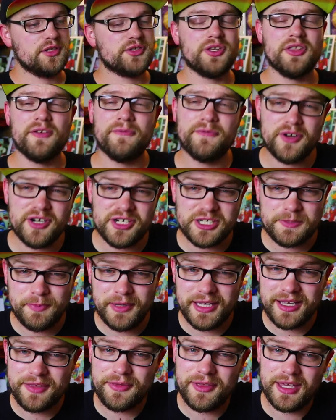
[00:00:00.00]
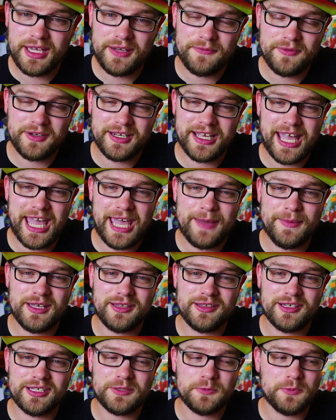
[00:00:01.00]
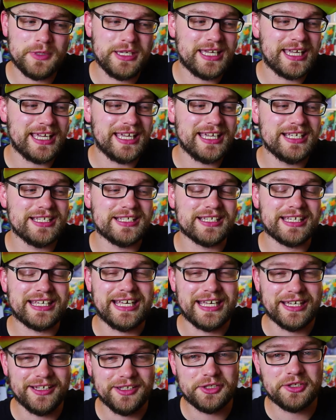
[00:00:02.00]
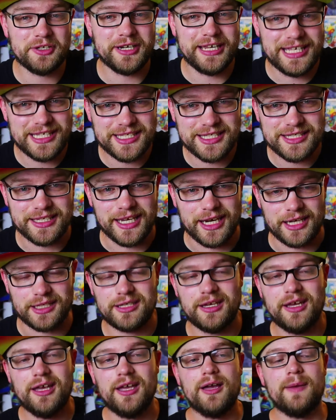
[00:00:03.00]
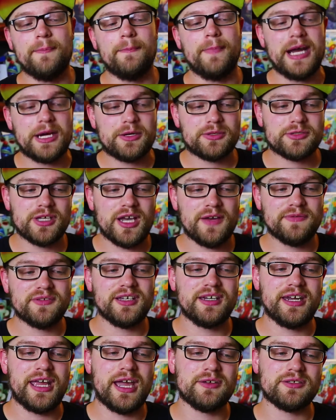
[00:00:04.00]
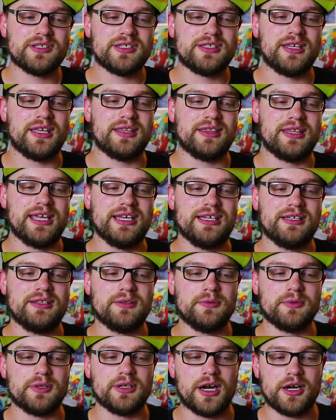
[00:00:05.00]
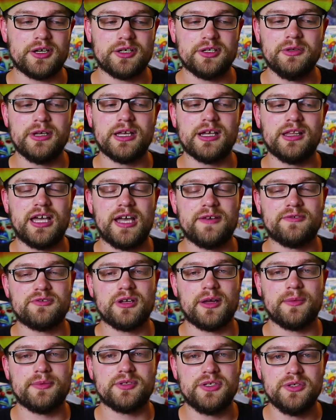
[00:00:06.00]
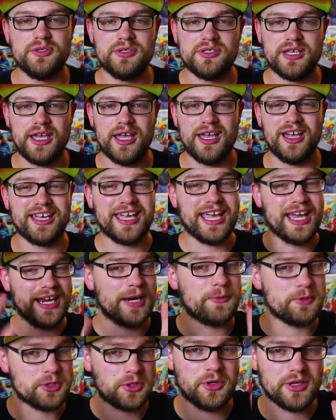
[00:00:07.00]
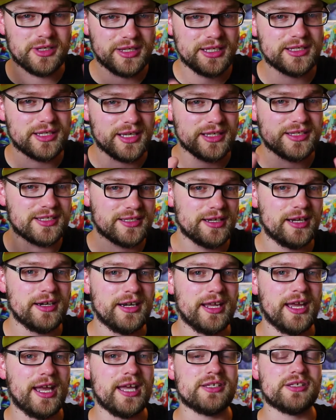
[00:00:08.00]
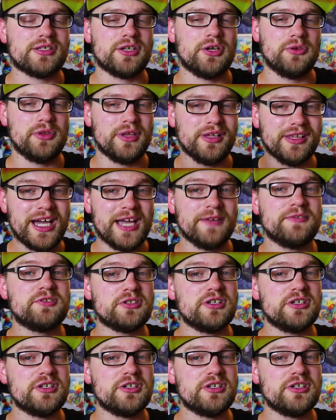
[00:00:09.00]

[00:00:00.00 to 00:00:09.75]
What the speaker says: So the first big thing for gaming this week is Killer Instinct. Microsoft announced that they are doing a live stream on Tuesday. Again, I record this on Sunday, so the live